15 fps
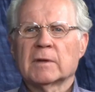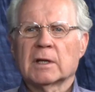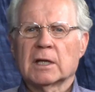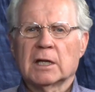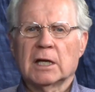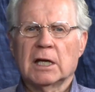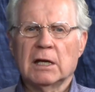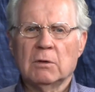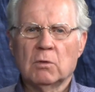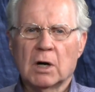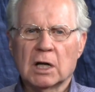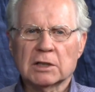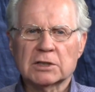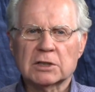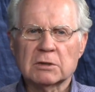he
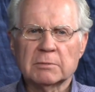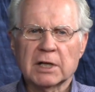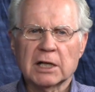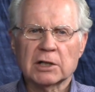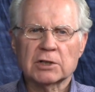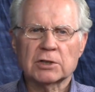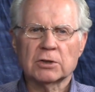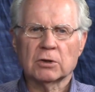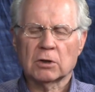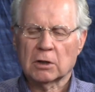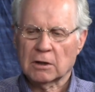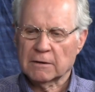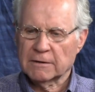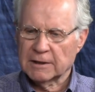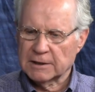wants to make
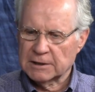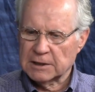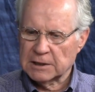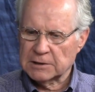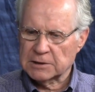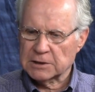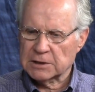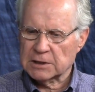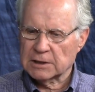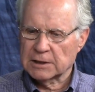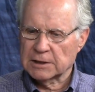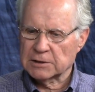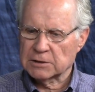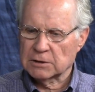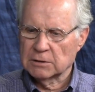sure that Jesus
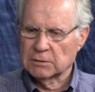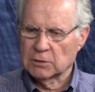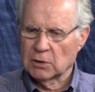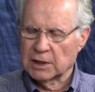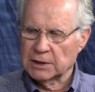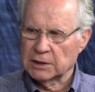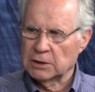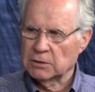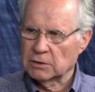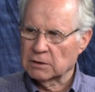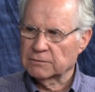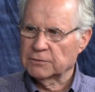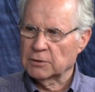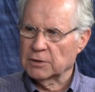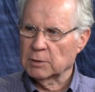is going to do it
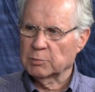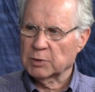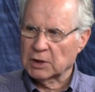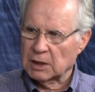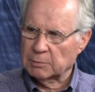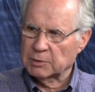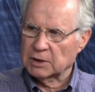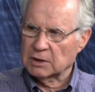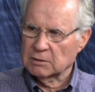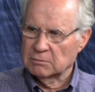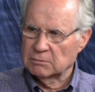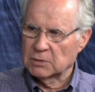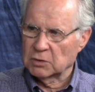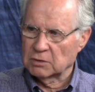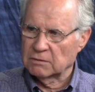for the proper
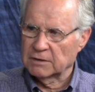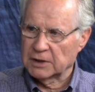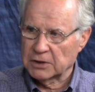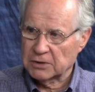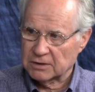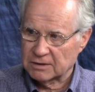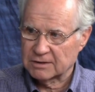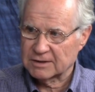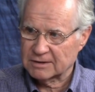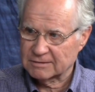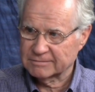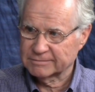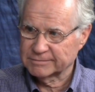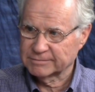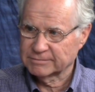motivations.
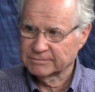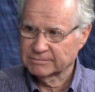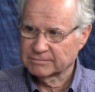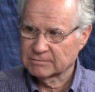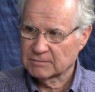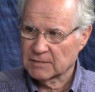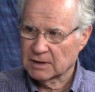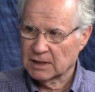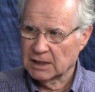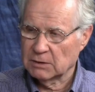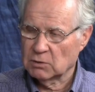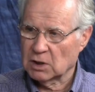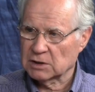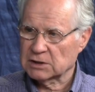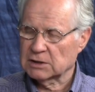Mm. He
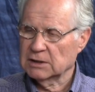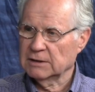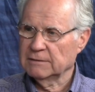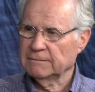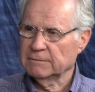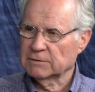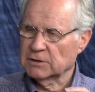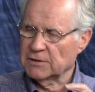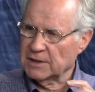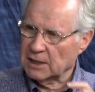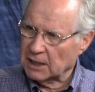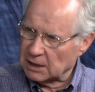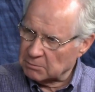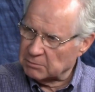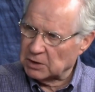wants to the
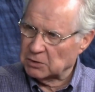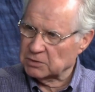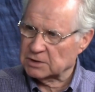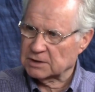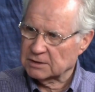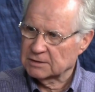utmost.